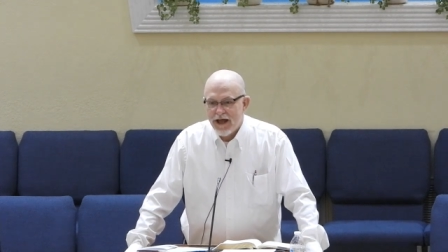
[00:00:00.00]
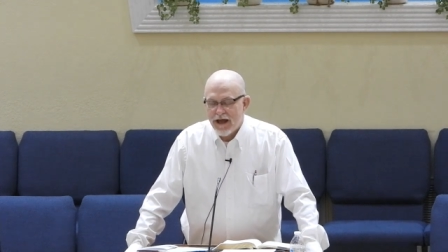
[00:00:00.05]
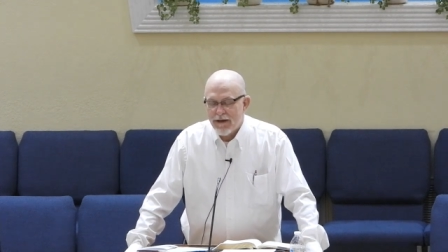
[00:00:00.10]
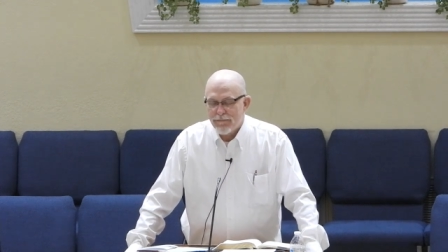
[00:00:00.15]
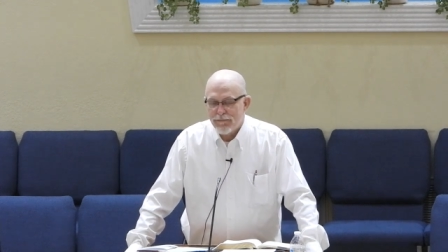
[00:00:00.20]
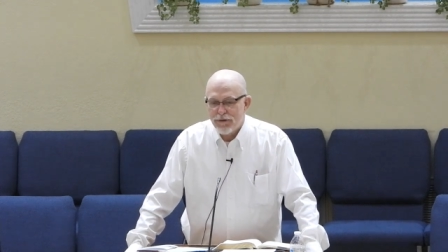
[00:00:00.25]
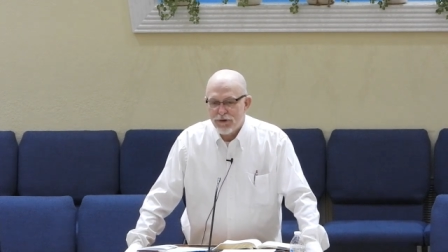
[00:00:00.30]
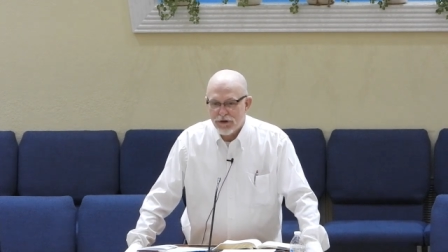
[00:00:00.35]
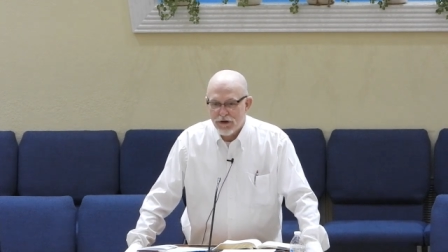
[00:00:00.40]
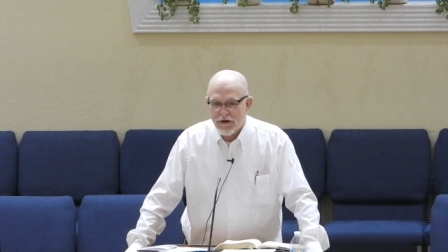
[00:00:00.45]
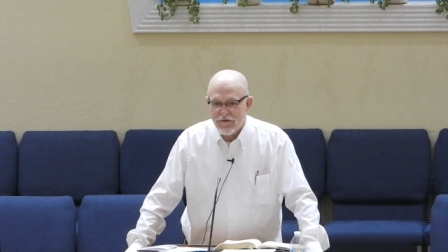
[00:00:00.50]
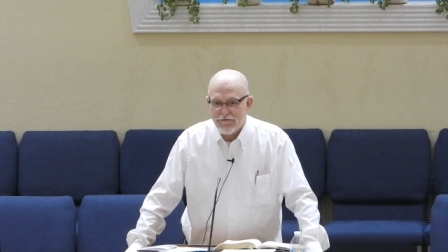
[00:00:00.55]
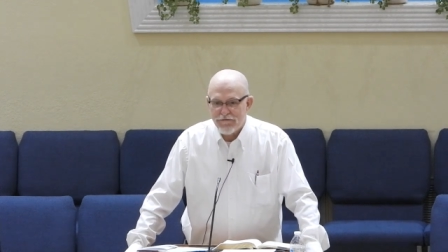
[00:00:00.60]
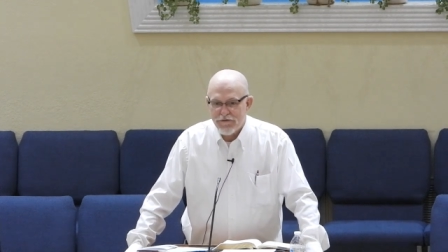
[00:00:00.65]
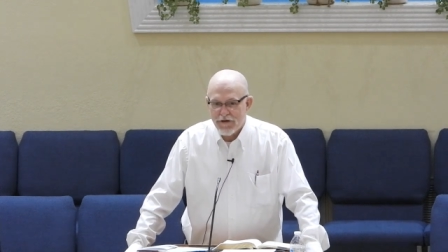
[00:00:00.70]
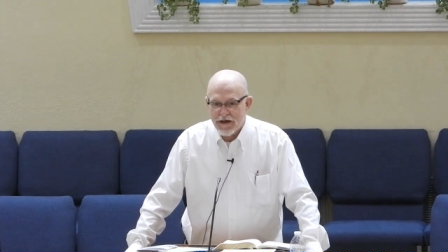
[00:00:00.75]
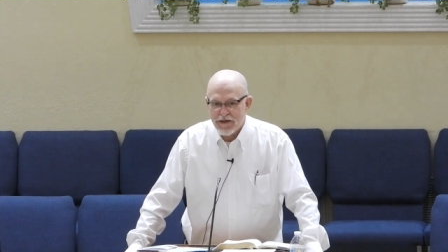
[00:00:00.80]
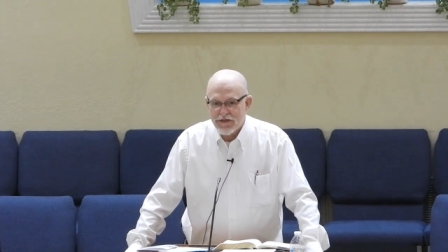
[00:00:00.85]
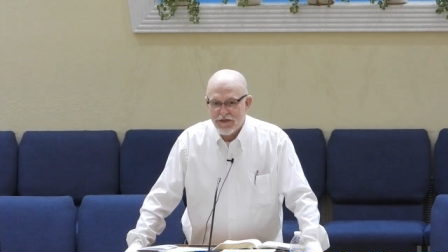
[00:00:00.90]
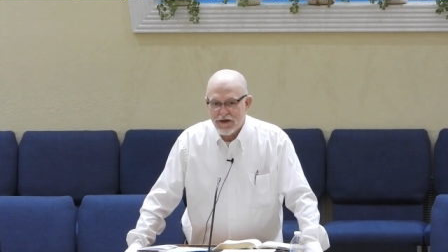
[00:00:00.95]
and put our
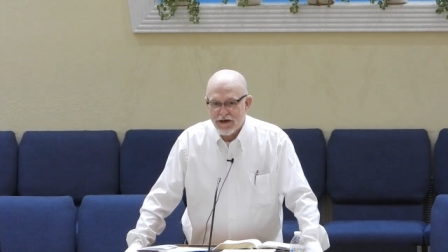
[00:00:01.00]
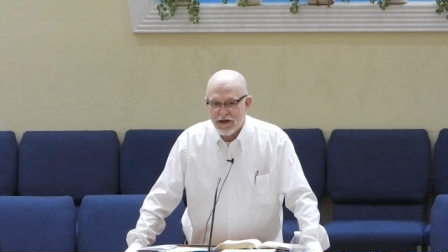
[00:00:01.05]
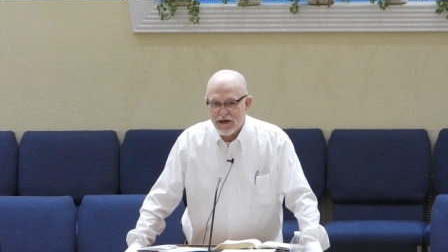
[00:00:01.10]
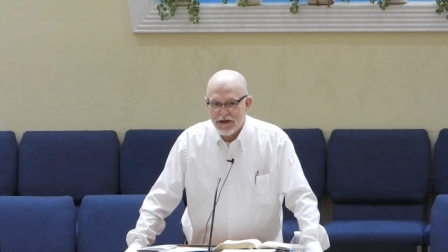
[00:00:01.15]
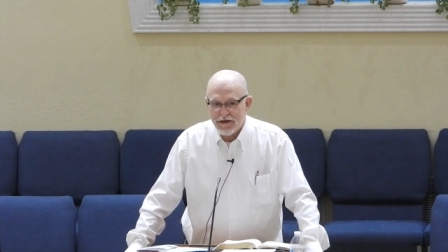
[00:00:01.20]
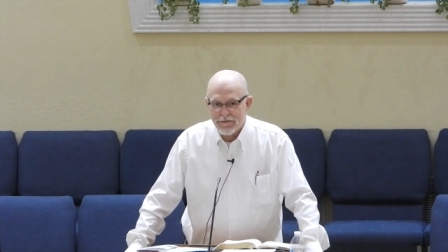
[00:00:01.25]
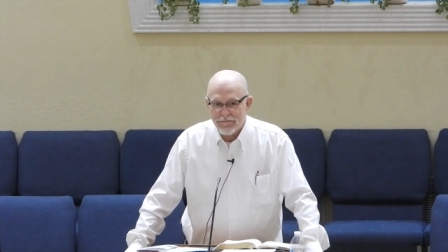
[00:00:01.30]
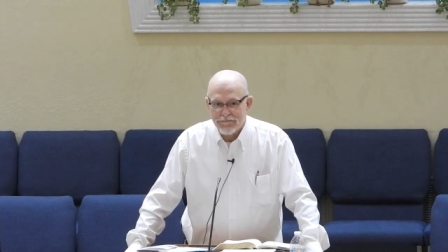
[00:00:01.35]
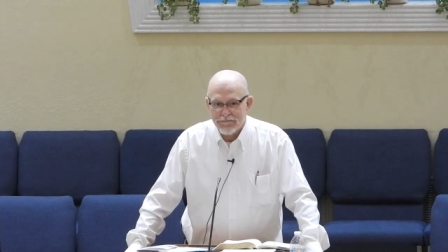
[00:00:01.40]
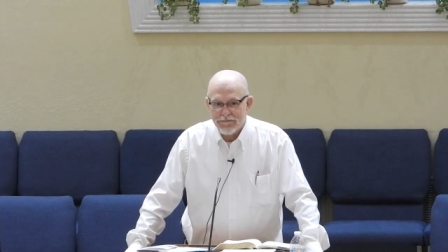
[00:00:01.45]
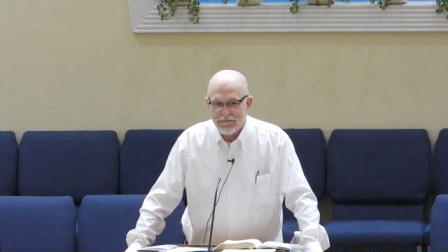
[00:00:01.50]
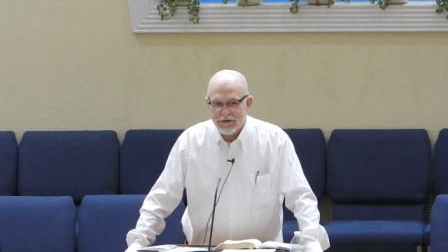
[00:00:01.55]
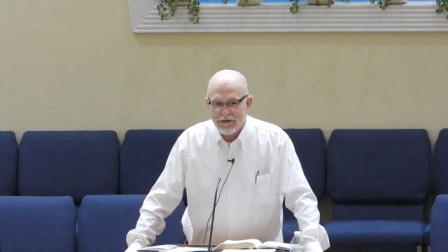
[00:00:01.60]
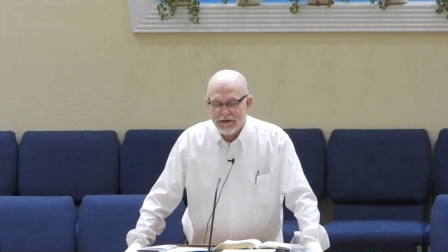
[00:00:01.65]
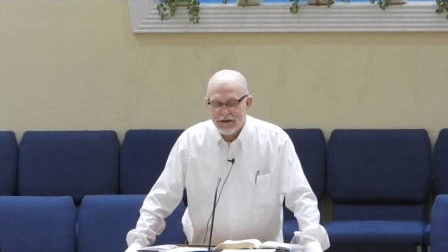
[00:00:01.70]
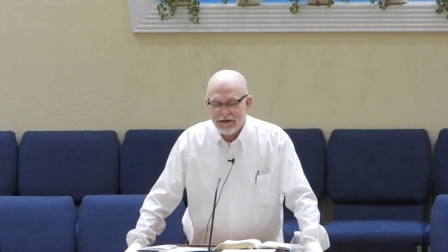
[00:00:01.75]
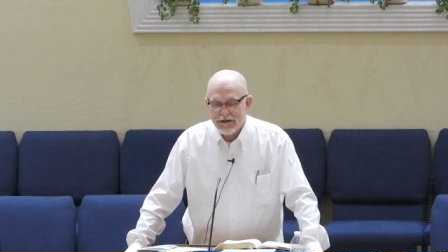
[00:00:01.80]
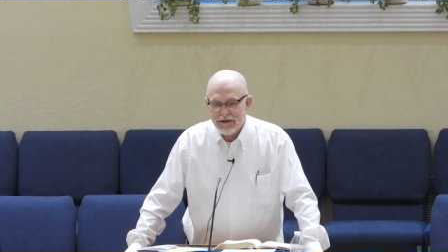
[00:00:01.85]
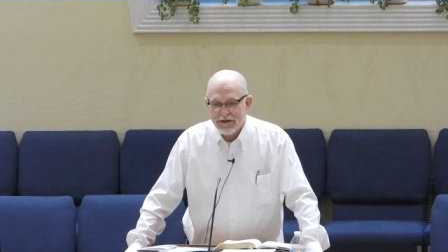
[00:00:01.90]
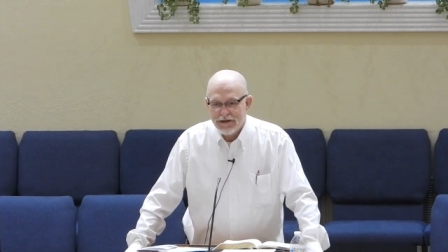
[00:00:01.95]
faith in Him.
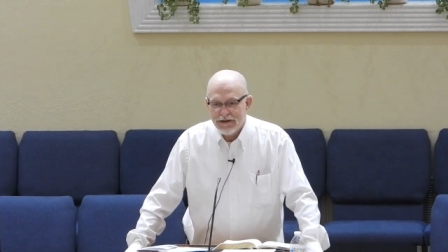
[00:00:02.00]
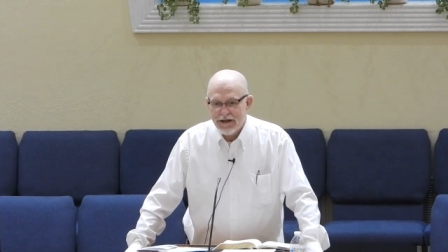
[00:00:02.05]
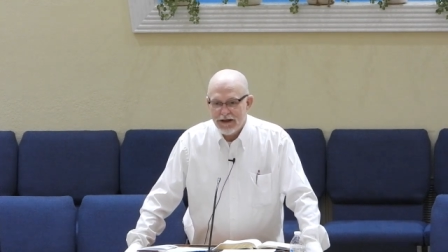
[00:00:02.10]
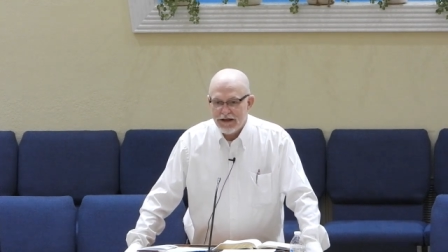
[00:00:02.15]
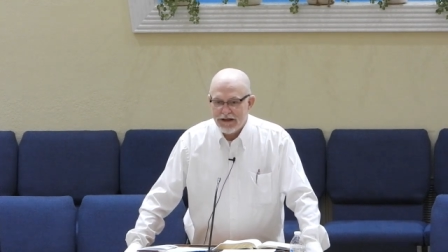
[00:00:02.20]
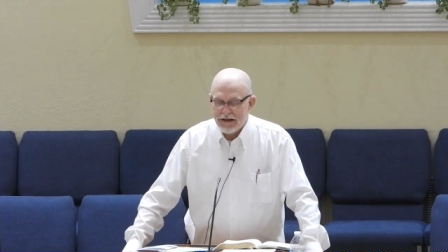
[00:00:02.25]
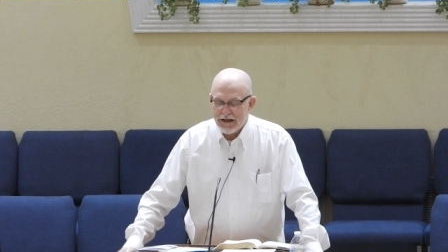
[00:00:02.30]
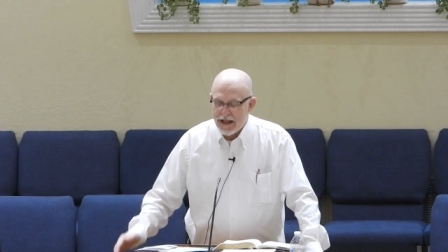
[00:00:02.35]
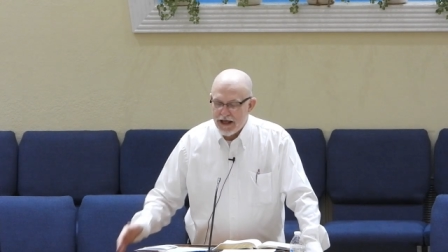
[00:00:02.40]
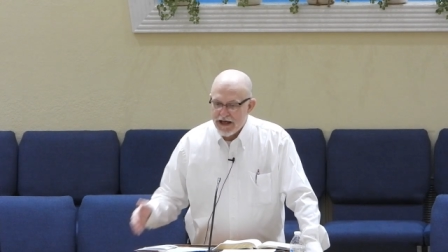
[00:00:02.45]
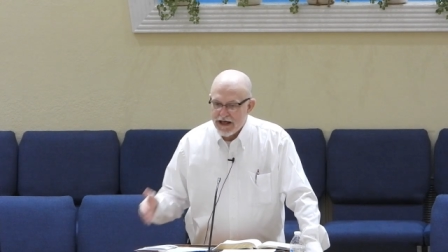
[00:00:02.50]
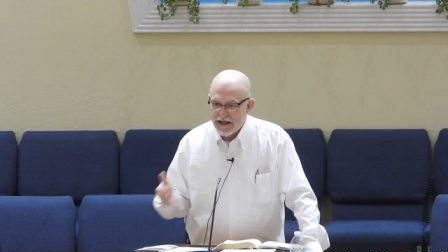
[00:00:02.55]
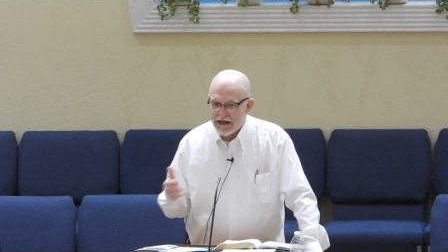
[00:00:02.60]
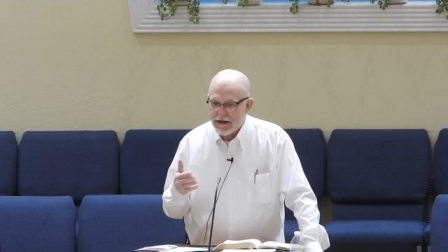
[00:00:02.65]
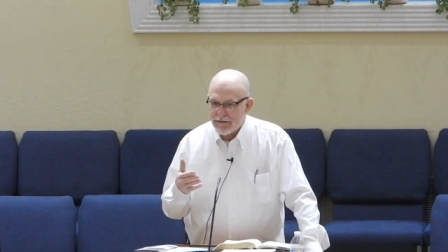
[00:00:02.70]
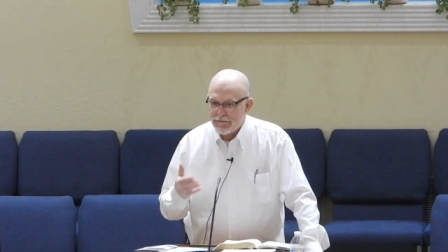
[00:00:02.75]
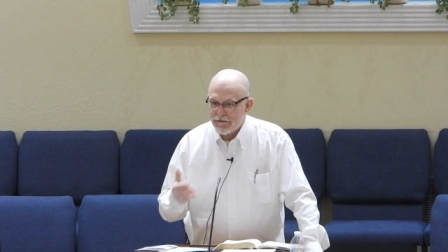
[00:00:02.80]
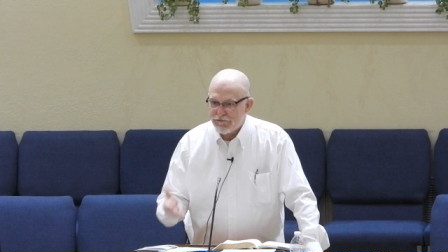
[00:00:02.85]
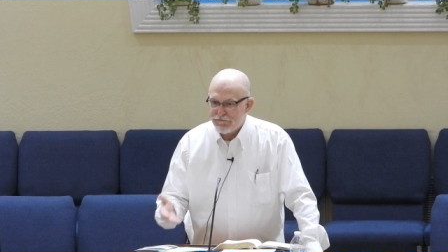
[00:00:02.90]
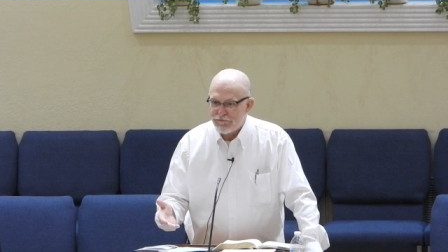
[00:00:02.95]

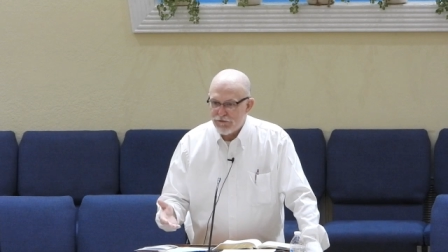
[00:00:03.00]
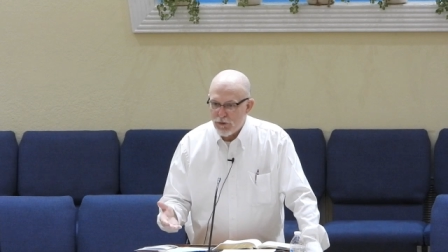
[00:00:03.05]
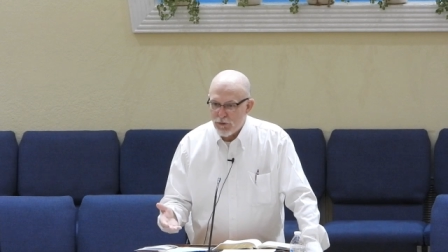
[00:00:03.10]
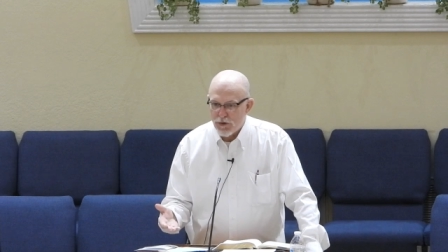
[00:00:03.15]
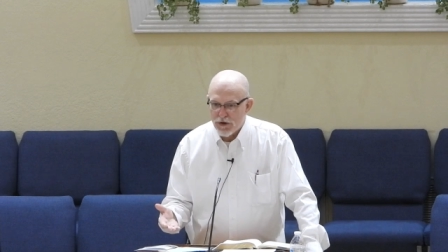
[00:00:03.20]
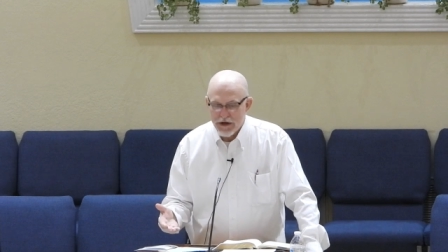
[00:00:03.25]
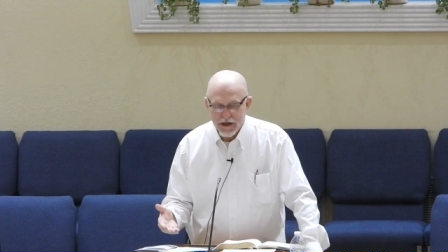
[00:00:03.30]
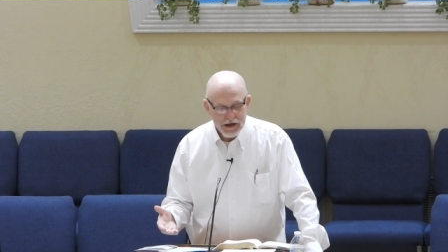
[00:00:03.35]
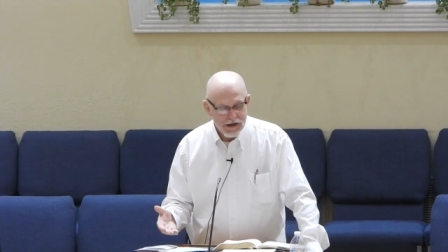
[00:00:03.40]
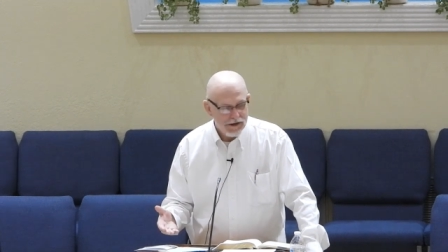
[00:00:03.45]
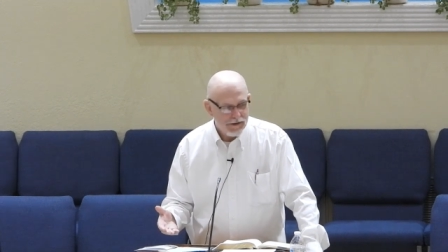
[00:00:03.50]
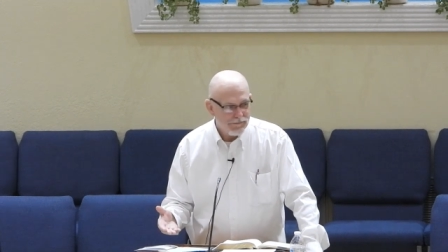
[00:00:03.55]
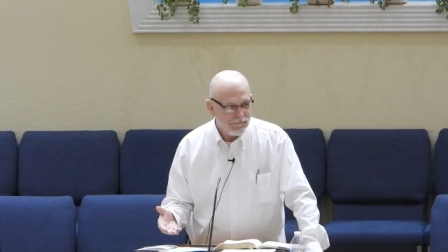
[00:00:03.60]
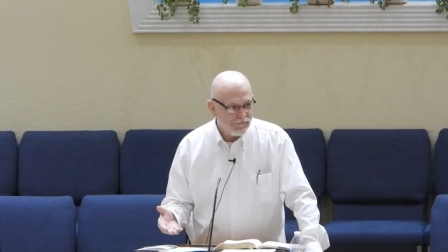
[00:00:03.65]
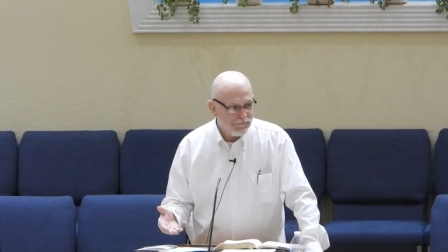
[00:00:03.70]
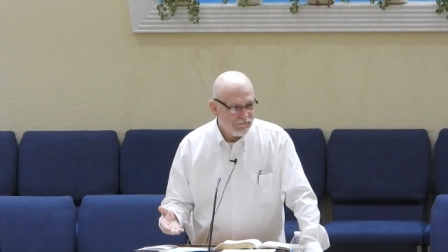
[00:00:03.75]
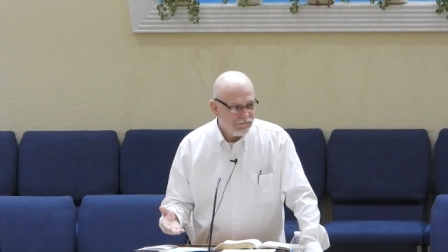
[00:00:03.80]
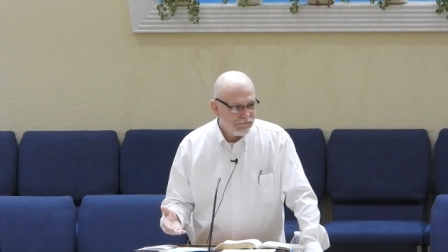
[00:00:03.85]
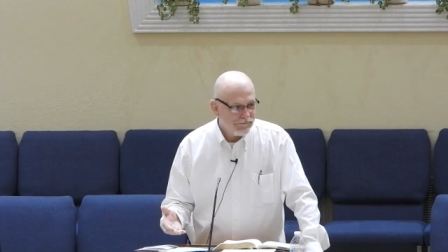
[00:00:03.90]
Laying it before Him.